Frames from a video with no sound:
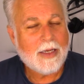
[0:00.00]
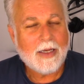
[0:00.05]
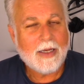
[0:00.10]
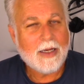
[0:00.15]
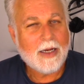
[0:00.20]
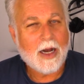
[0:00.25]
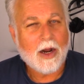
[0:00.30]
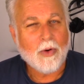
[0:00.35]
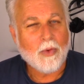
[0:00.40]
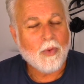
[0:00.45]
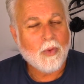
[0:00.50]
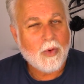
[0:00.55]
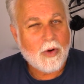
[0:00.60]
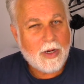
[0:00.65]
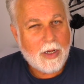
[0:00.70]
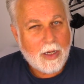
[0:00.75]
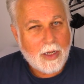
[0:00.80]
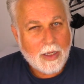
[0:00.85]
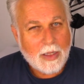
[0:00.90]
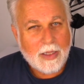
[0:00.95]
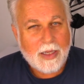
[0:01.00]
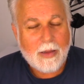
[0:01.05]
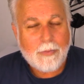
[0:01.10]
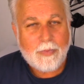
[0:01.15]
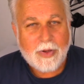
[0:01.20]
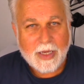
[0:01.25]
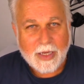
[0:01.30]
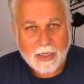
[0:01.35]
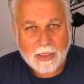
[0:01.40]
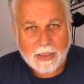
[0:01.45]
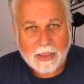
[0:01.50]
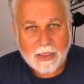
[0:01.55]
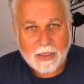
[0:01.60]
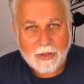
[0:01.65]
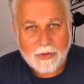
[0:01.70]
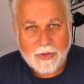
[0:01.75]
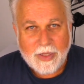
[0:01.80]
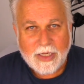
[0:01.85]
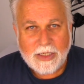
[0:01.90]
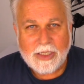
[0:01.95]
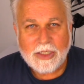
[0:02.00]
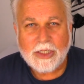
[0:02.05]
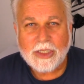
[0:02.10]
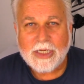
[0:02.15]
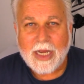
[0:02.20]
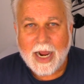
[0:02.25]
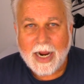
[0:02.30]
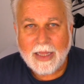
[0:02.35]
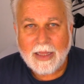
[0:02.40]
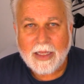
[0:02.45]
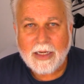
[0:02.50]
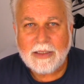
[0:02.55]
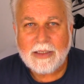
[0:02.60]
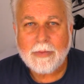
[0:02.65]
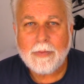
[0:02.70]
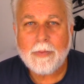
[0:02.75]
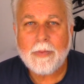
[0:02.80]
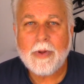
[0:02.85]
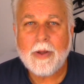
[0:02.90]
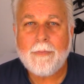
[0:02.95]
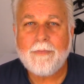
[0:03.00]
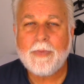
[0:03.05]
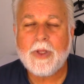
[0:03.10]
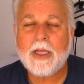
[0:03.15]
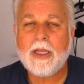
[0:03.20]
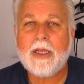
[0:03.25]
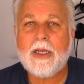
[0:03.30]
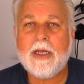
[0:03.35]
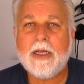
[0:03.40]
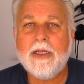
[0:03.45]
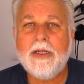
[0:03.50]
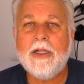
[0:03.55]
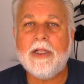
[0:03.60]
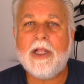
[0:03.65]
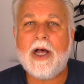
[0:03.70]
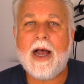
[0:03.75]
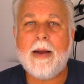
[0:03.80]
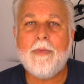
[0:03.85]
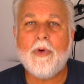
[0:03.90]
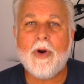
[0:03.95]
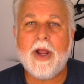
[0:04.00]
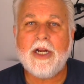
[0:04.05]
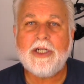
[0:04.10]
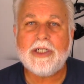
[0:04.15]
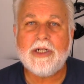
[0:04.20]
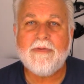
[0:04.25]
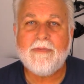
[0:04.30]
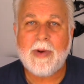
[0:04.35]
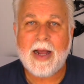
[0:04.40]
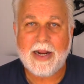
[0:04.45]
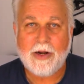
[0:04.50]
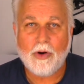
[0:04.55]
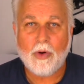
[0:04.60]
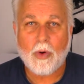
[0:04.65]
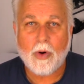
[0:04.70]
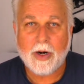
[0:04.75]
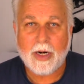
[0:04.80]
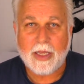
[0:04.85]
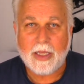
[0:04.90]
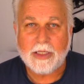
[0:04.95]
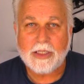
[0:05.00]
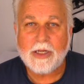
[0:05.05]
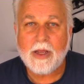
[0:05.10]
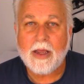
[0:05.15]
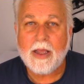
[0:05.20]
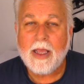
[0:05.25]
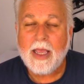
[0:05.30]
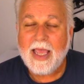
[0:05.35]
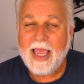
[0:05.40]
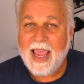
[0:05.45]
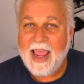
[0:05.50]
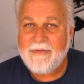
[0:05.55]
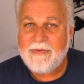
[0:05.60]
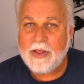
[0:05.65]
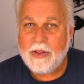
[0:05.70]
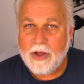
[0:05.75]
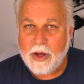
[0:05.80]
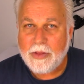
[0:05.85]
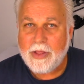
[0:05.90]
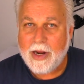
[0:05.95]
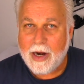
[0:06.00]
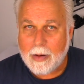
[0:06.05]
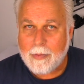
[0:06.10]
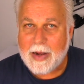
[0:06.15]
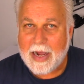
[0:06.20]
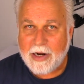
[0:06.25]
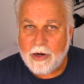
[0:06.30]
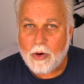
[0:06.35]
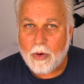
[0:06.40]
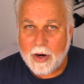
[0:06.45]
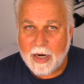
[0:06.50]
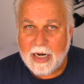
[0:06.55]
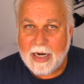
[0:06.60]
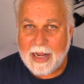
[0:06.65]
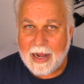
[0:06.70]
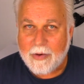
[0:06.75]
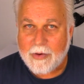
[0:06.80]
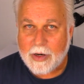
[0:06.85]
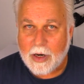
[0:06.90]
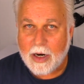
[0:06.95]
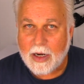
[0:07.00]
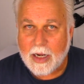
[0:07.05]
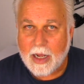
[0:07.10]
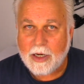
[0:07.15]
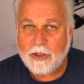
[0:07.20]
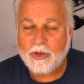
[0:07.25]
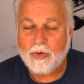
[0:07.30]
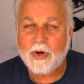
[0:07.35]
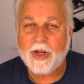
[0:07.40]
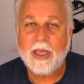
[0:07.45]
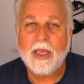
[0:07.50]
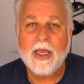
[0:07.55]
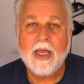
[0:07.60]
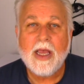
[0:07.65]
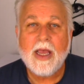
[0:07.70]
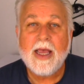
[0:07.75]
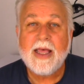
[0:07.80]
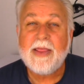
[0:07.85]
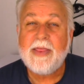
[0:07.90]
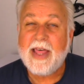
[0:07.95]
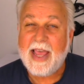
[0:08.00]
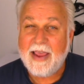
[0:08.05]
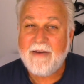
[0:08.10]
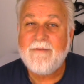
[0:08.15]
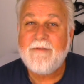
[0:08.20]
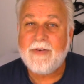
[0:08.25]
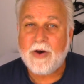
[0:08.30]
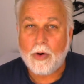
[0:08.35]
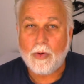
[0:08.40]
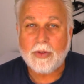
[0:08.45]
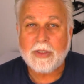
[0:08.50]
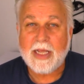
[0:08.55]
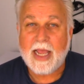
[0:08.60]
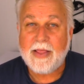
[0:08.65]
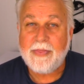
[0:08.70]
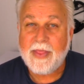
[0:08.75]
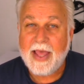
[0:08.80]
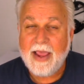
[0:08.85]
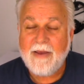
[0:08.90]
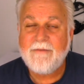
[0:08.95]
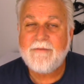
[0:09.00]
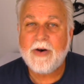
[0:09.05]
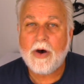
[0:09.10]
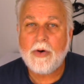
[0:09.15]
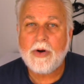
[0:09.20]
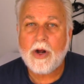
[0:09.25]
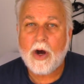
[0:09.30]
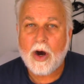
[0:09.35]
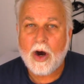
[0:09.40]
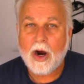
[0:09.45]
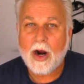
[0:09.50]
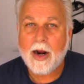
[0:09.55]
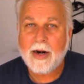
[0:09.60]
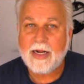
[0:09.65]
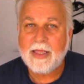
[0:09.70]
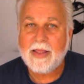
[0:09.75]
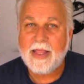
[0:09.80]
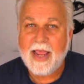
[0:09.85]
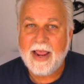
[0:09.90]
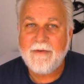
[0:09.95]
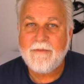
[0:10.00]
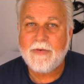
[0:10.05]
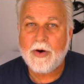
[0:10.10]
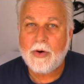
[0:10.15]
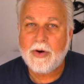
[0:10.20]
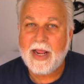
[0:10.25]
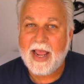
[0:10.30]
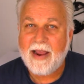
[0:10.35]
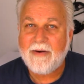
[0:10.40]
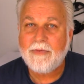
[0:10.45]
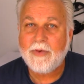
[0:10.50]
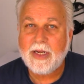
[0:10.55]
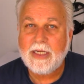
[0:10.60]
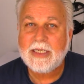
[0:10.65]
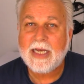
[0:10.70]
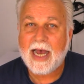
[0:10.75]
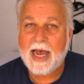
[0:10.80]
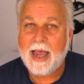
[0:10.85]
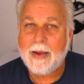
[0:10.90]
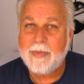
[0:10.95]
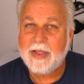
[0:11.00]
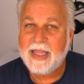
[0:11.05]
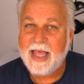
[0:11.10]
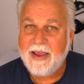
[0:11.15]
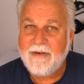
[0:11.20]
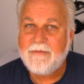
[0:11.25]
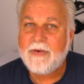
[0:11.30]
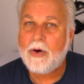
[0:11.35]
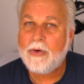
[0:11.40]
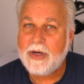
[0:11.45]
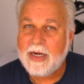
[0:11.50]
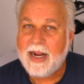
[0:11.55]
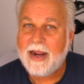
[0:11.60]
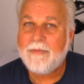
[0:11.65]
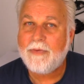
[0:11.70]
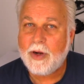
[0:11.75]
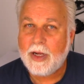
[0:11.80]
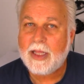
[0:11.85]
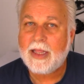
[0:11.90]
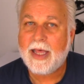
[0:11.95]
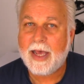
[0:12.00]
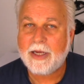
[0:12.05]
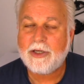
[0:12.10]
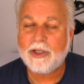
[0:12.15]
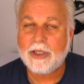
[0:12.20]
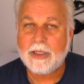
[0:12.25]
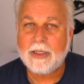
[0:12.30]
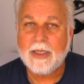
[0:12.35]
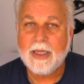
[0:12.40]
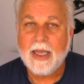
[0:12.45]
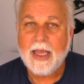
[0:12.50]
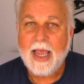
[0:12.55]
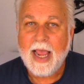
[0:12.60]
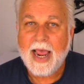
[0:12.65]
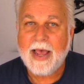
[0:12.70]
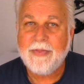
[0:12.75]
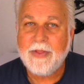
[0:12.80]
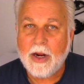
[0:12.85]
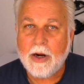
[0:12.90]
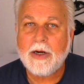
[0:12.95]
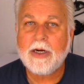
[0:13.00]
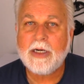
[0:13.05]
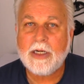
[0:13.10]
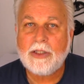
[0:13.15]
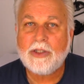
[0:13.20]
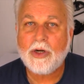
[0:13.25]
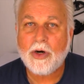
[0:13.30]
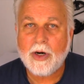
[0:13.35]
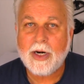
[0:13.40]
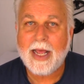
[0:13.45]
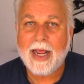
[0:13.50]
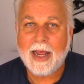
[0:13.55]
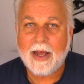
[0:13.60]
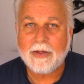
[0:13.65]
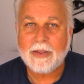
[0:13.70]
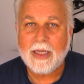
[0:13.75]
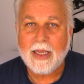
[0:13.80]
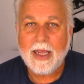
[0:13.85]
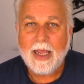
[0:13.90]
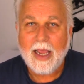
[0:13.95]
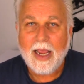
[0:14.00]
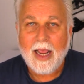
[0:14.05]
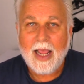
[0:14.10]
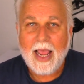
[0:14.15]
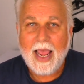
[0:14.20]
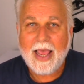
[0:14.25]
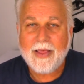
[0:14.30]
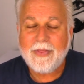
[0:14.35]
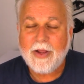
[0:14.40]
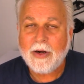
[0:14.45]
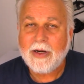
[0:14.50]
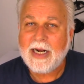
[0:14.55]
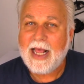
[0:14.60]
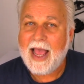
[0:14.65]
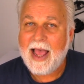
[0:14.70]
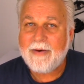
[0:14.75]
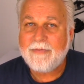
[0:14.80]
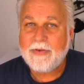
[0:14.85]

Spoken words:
are really pissed. This silent conglomeration of minorities, even though they are minority now in our country, they vote, and they vote hard, and they vote every time, and they vote in every election. And they're going to turn out. And they're going to have